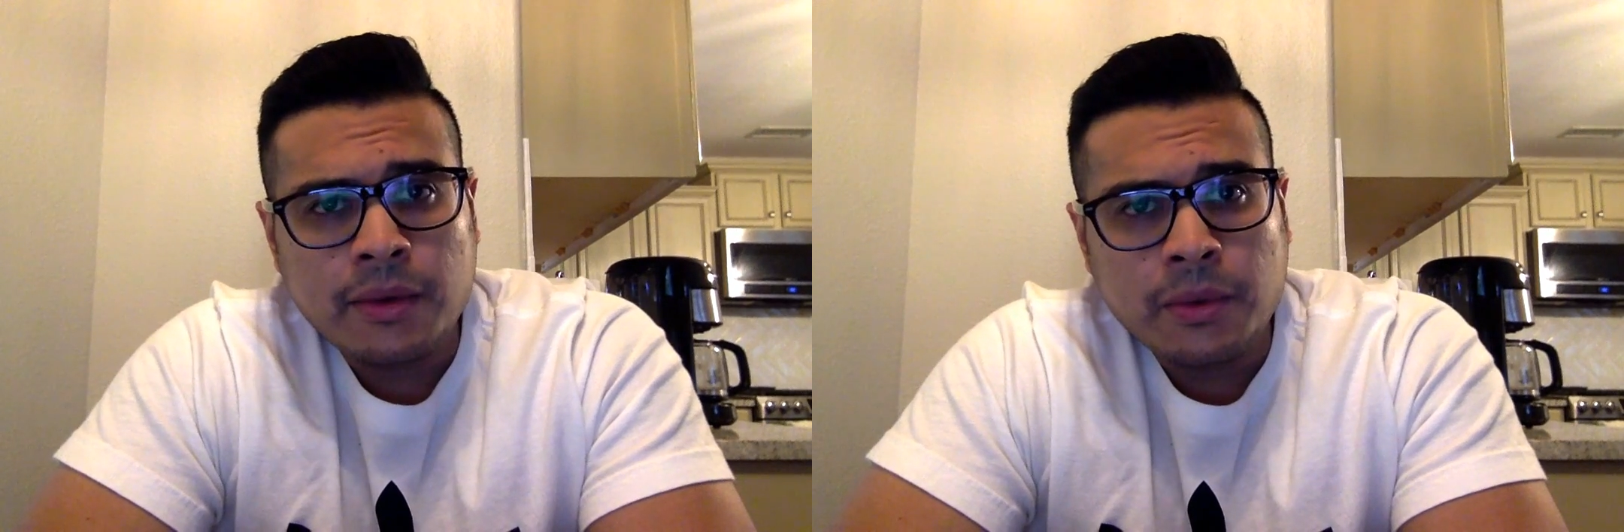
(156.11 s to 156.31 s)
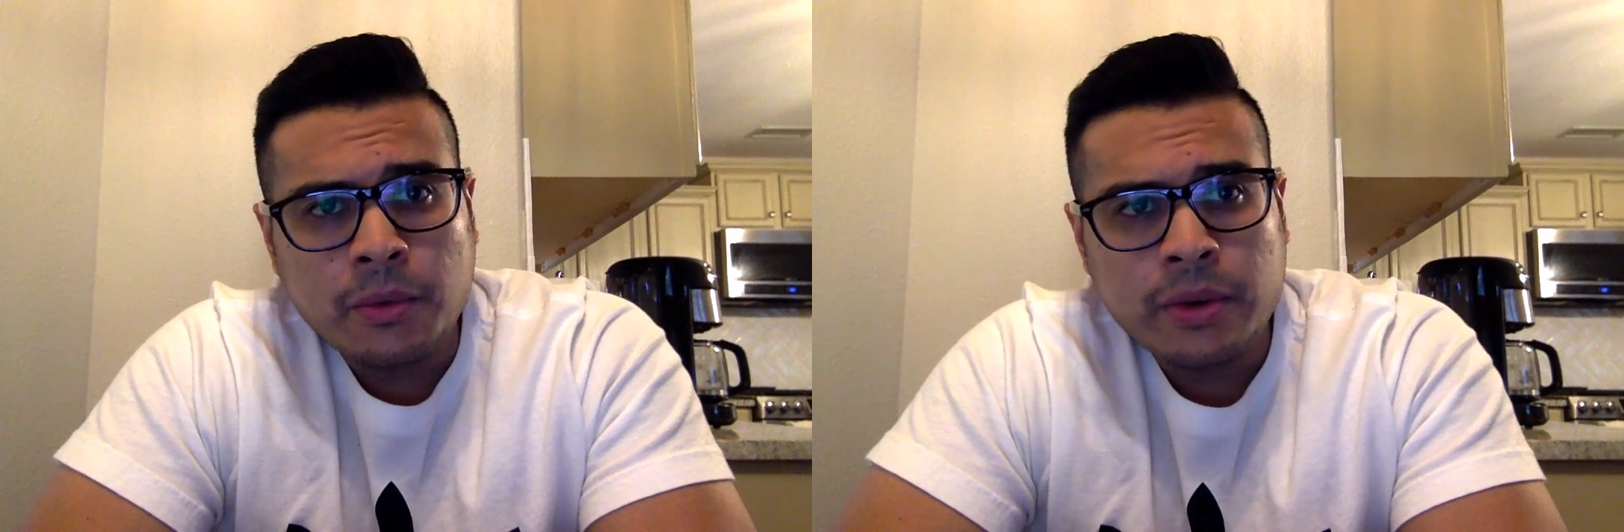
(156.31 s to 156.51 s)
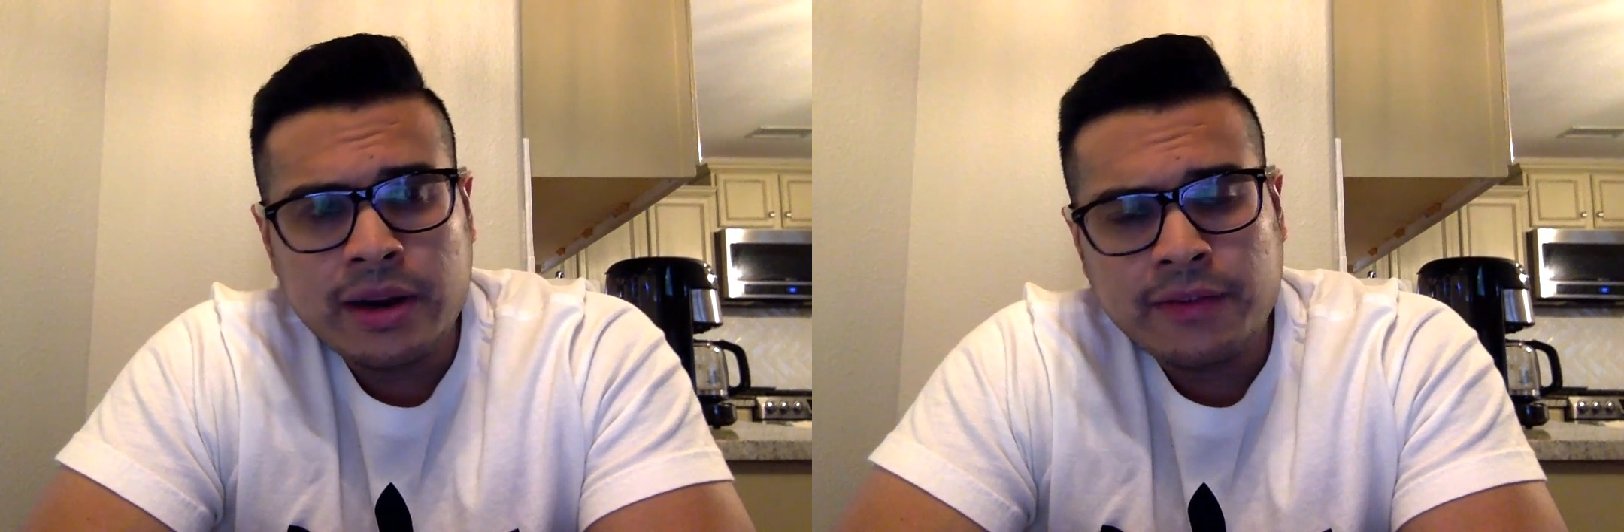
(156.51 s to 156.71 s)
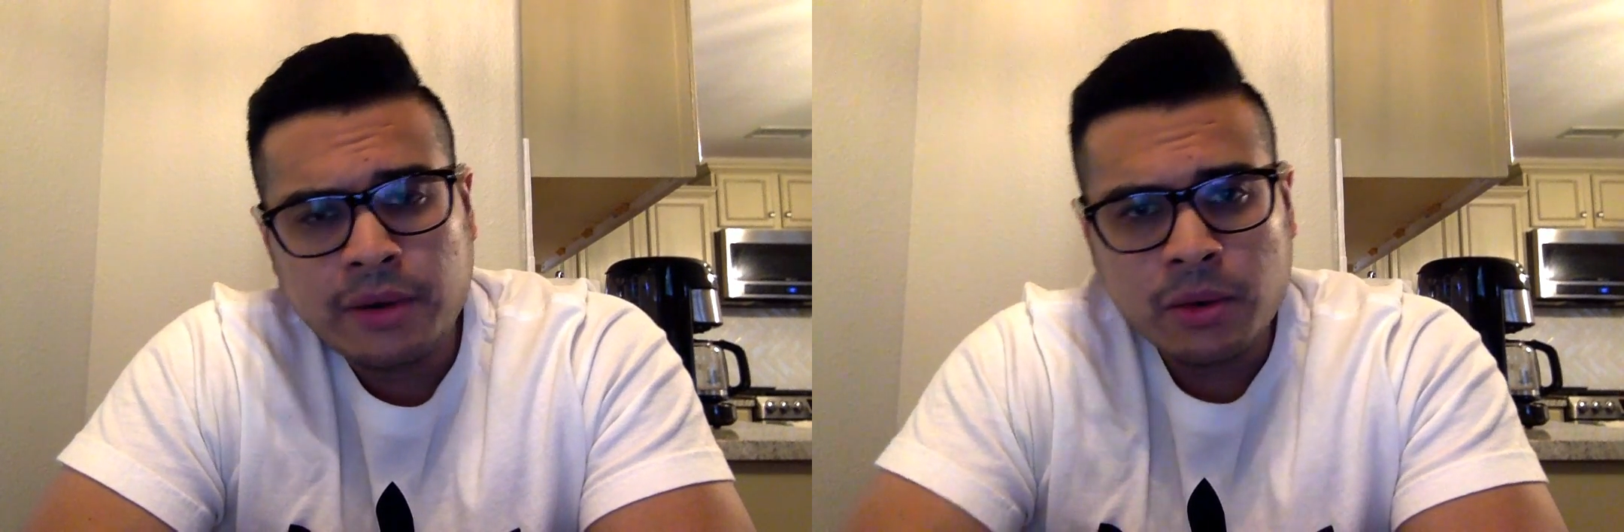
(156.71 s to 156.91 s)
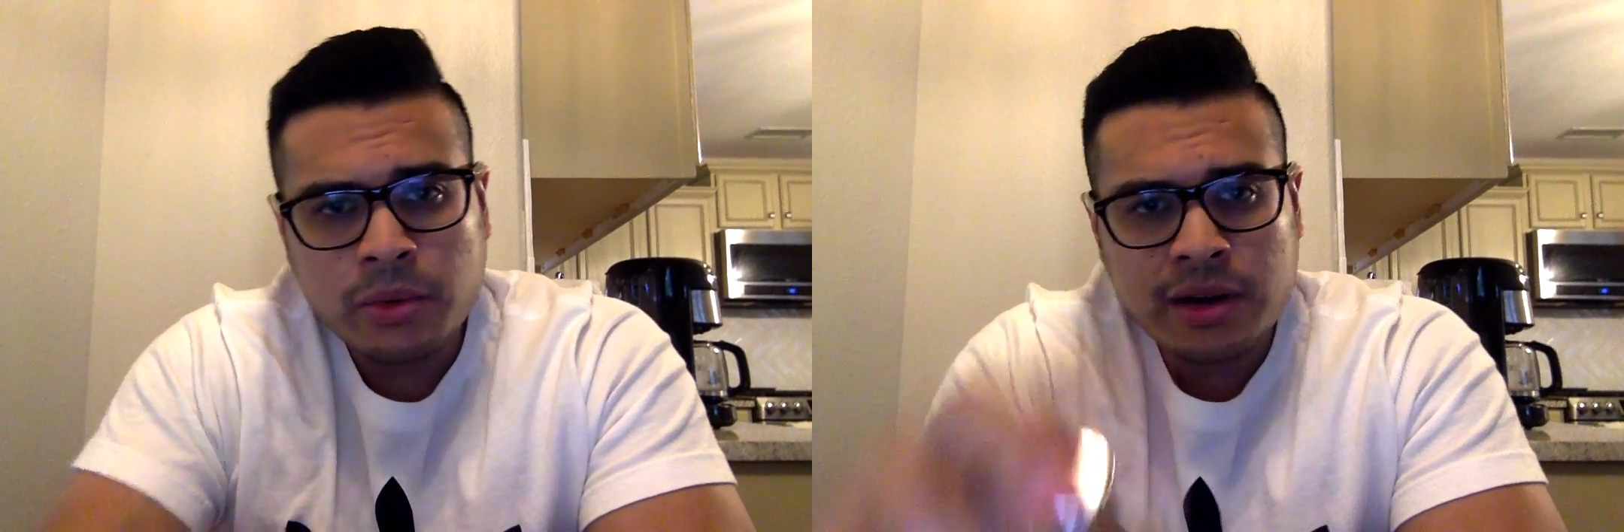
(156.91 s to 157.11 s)

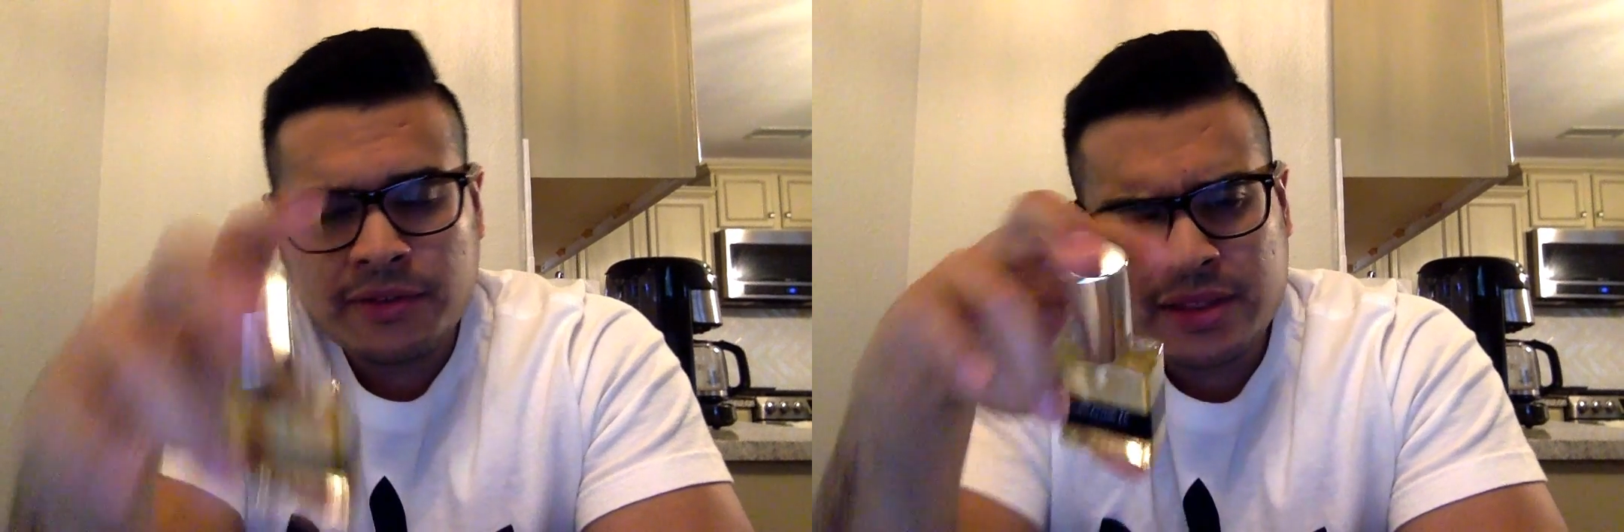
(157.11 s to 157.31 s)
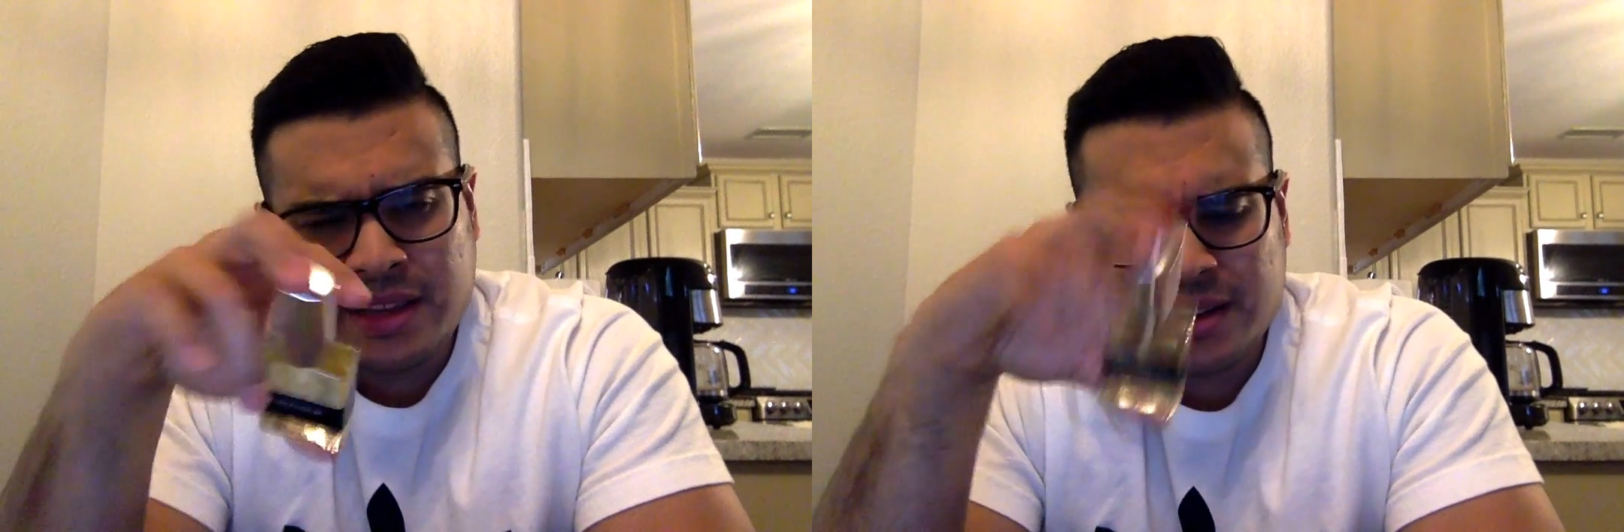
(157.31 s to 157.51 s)
whatever the